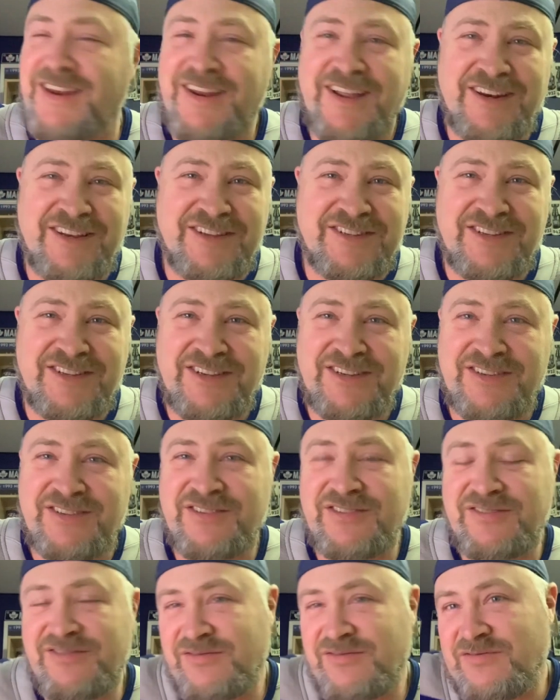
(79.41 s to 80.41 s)

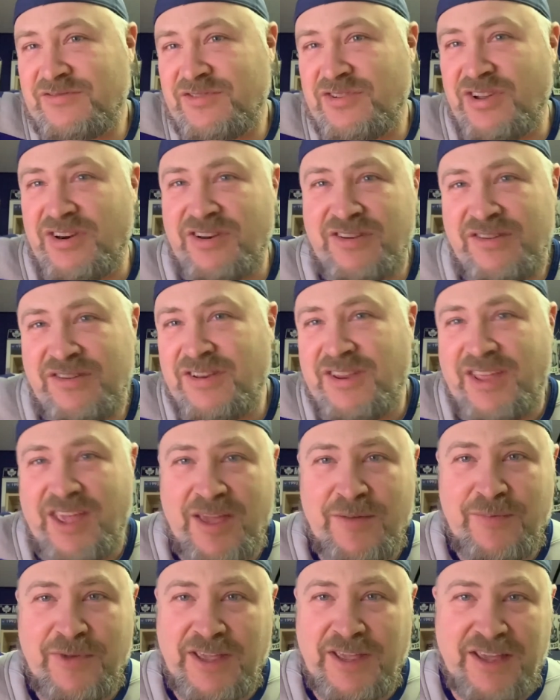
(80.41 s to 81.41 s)
96? Good
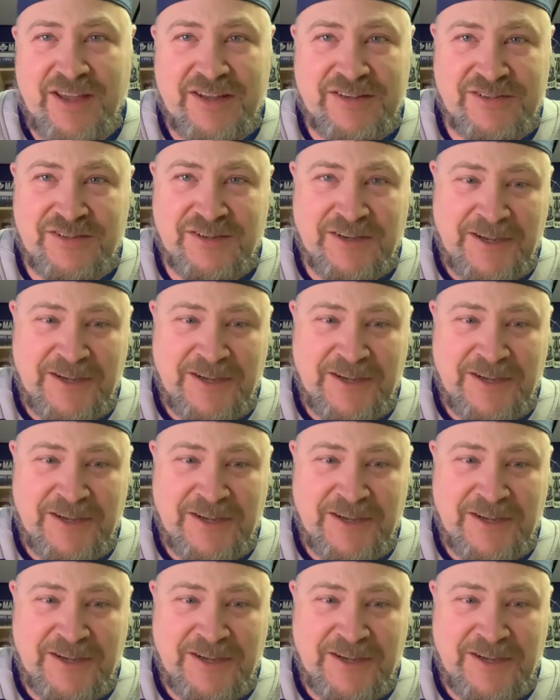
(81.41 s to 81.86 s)
game, I guess.